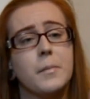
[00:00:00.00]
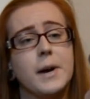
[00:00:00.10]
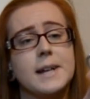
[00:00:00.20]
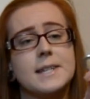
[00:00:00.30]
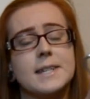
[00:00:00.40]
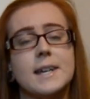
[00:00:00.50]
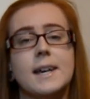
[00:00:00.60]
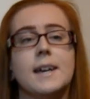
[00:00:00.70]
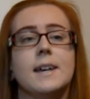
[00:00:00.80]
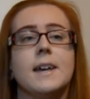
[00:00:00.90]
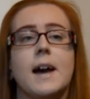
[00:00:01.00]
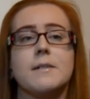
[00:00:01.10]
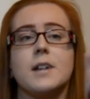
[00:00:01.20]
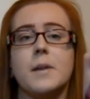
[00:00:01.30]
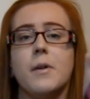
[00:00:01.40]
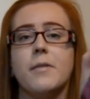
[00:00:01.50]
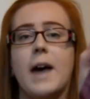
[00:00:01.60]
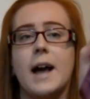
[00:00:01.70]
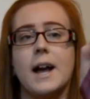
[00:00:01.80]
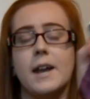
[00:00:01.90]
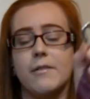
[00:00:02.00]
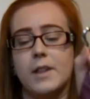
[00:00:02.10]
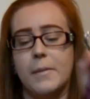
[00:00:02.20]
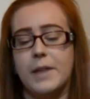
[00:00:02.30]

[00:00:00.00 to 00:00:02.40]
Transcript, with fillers: But yeah, I was talking about that kind of clip.